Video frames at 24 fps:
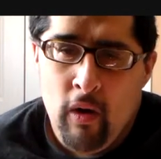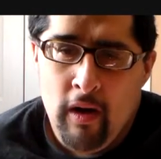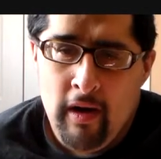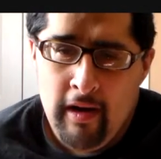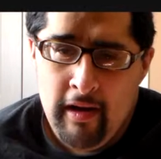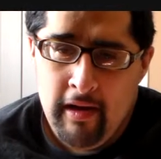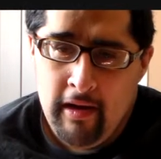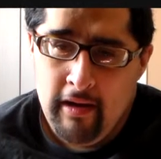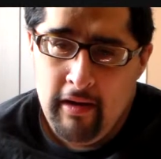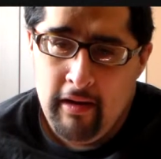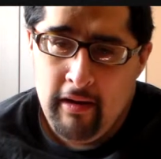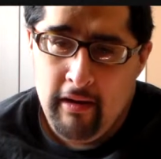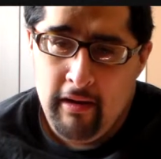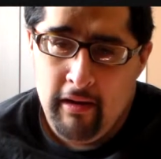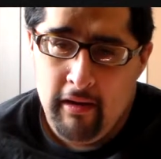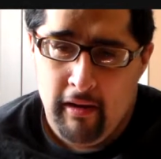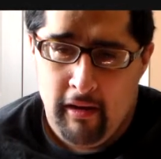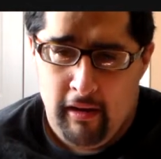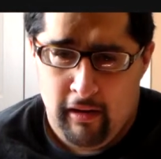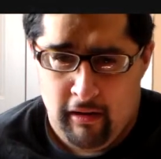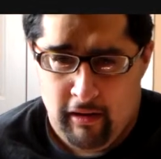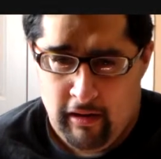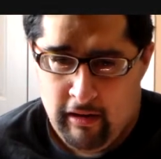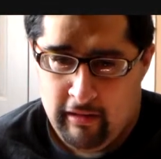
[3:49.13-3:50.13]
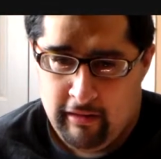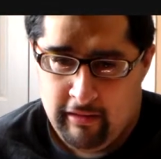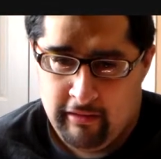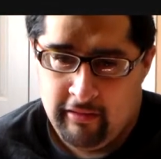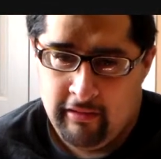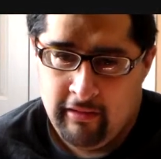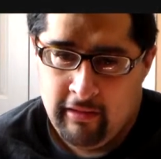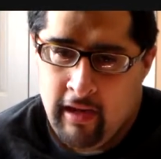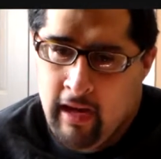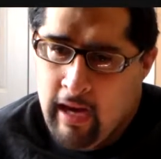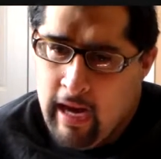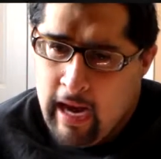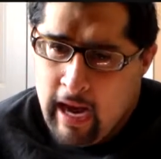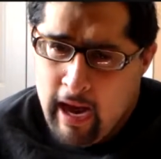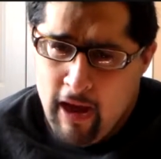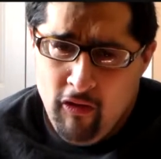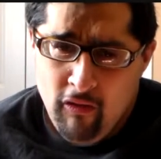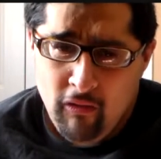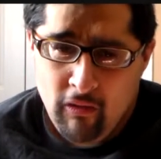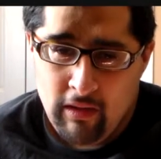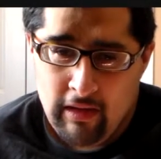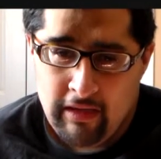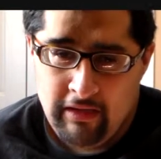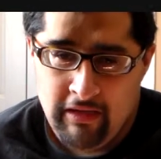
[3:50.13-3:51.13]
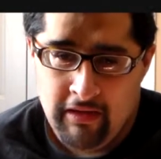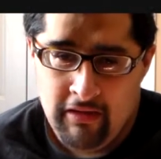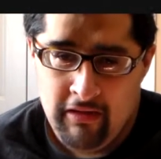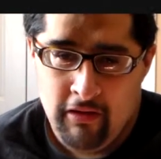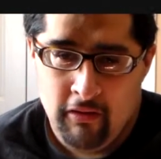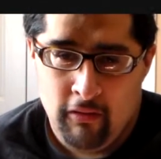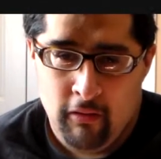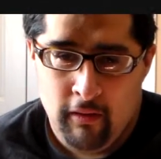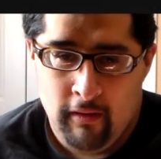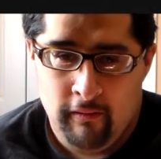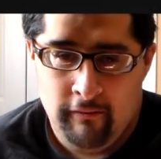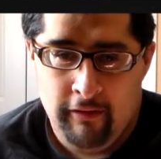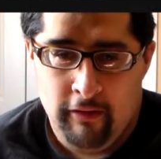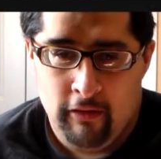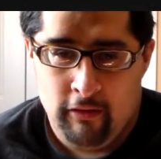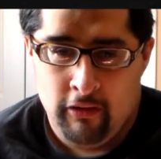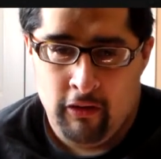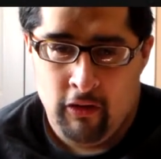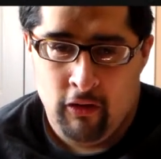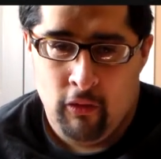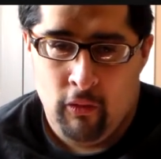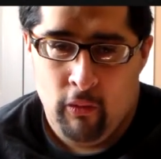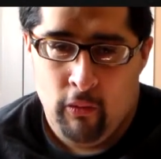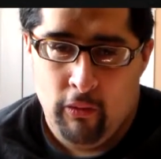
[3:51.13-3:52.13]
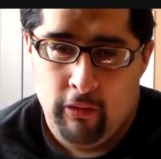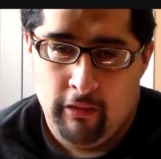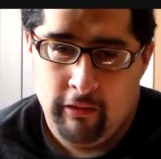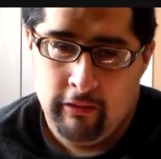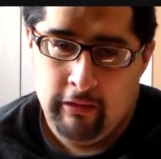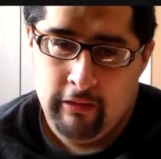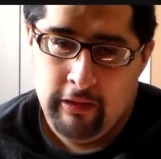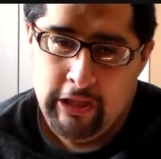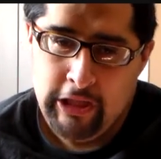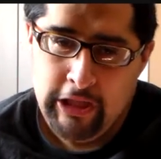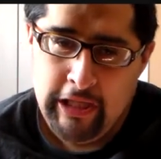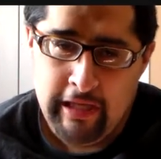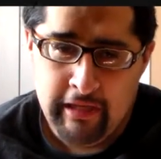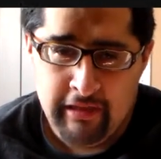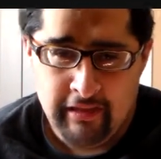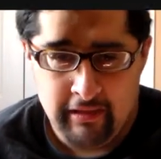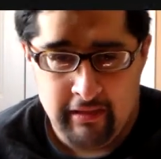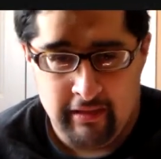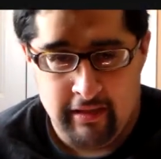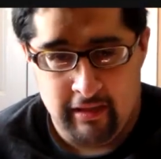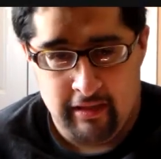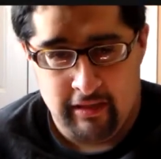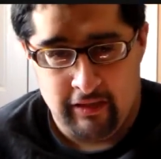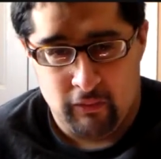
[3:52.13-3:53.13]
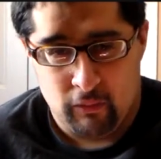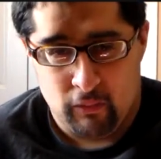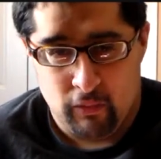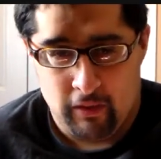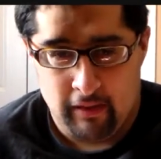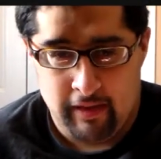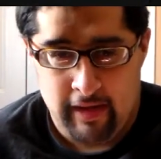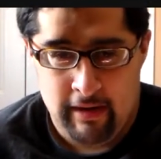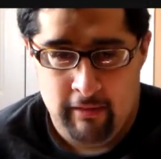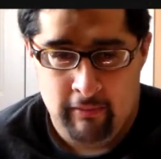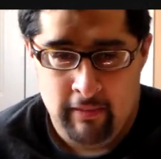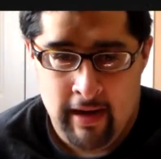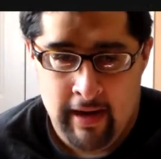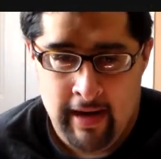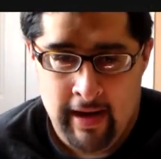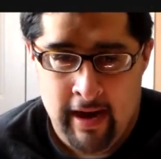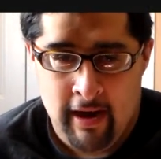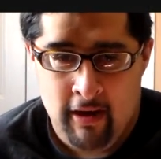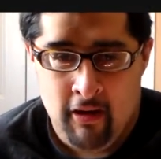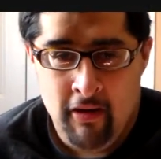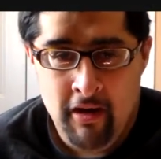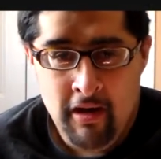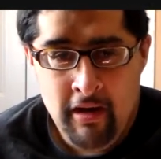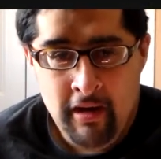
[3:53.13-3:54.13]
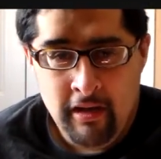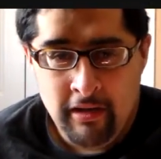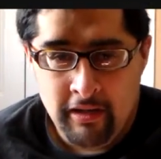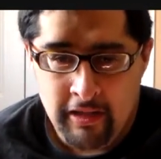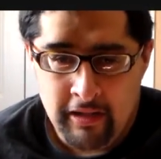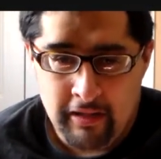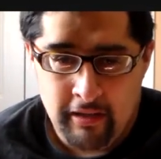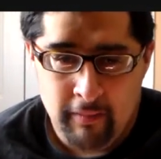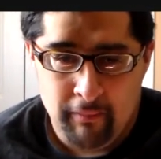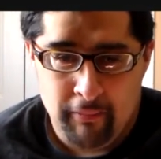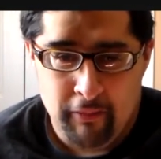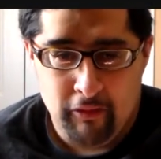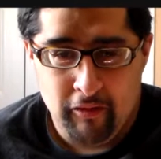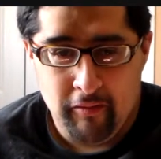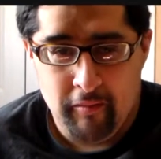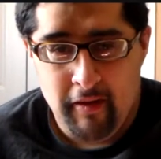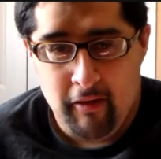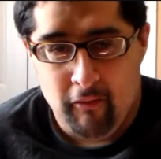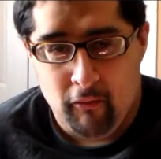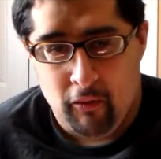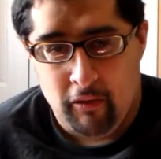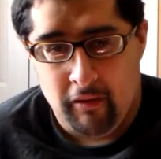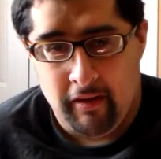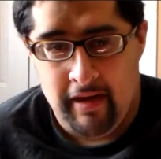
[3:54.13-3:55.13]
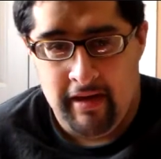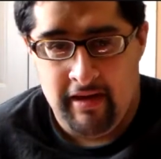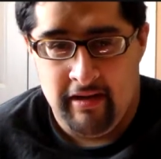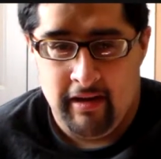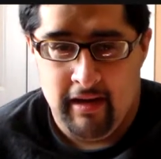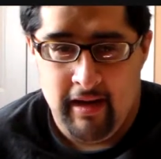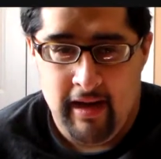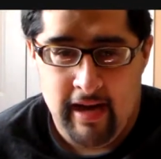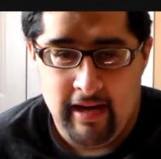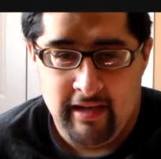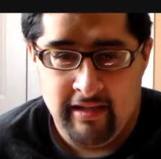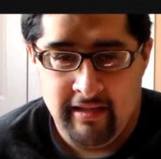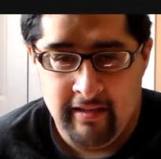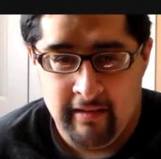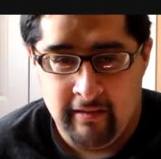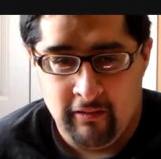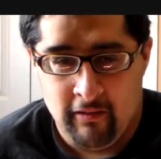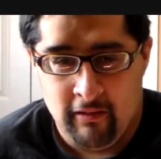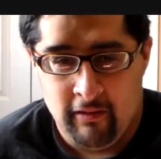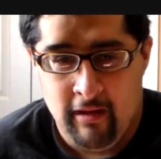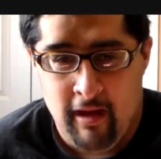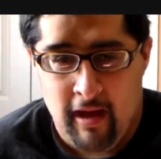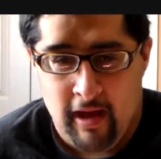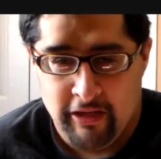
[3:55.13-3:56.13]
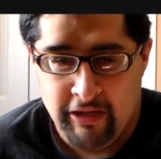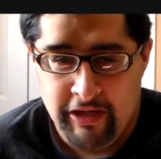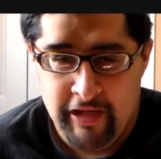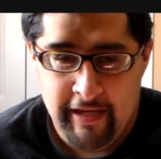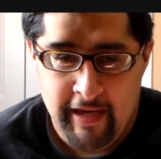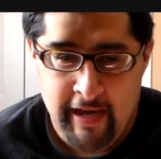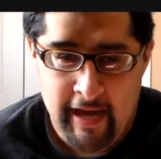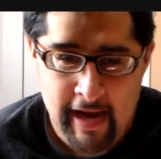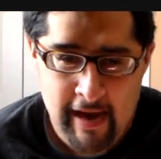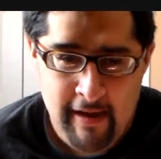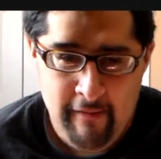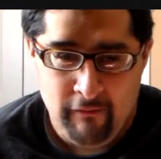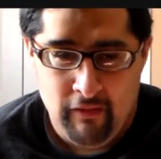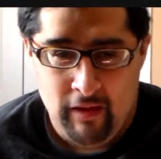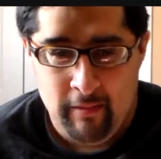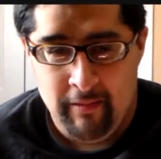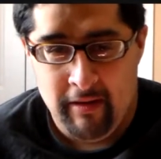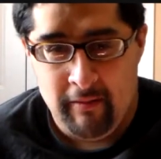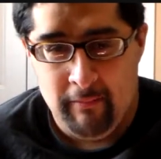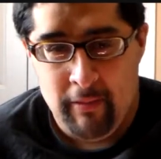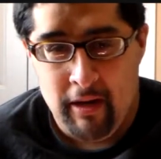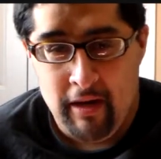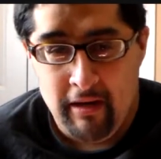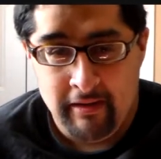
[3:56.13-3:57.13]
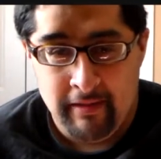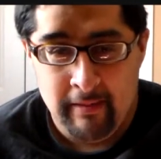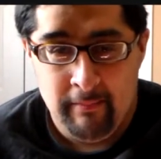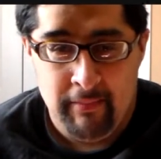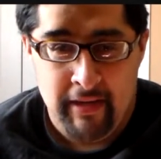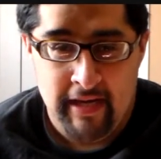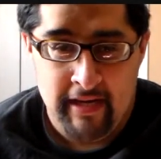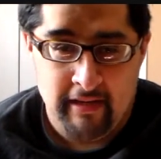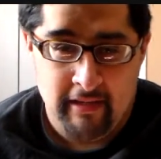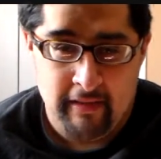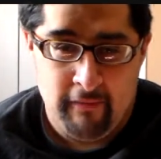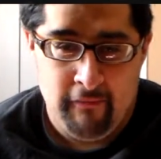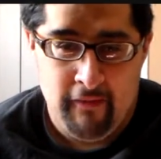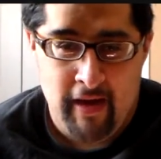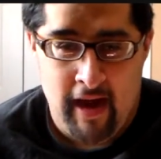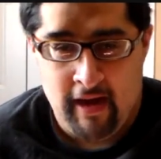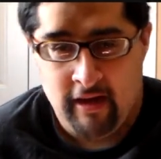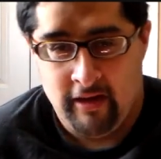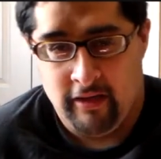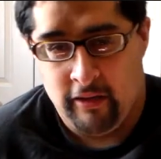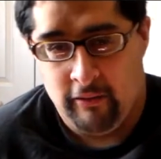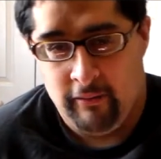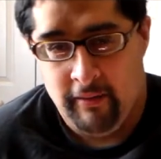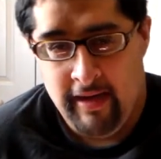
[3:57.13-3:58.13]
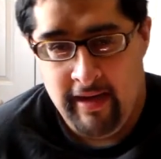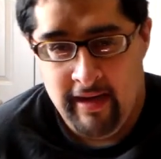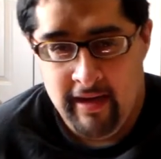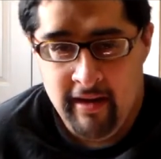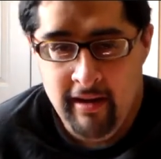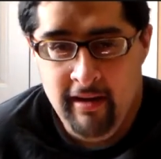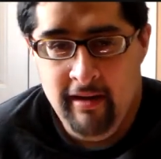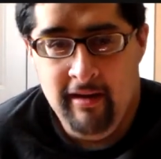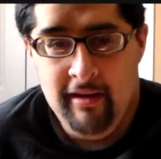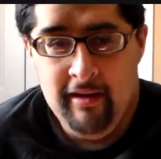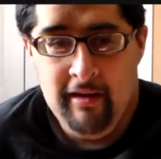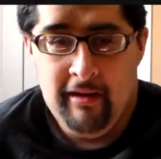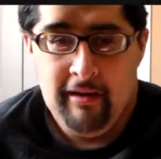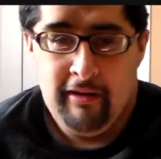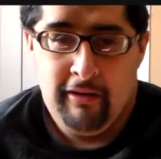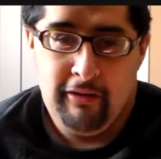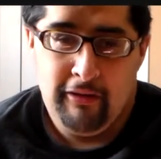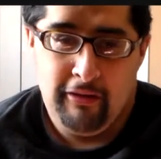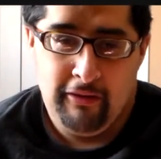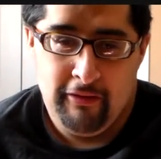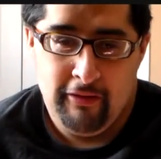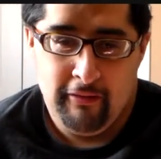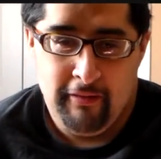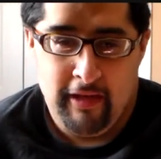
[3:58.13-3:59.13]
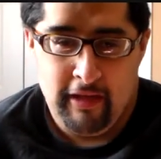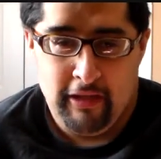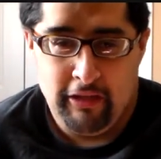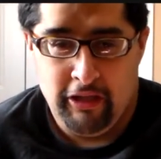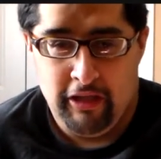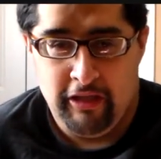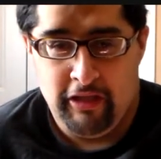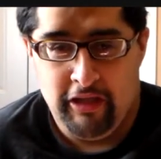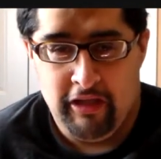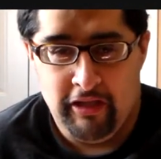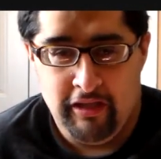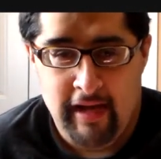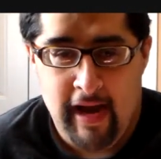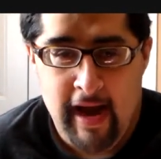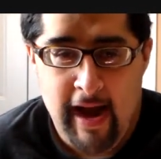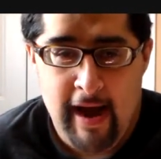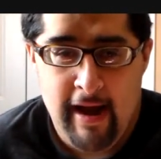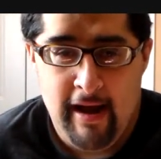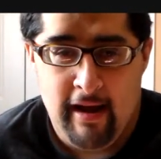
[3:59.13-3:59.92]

Yes, I would like to know if your co-worker Jessica is working right now. She's supposed to be working today at 6 o'clock. She came from the Boston Pizza Factory because she just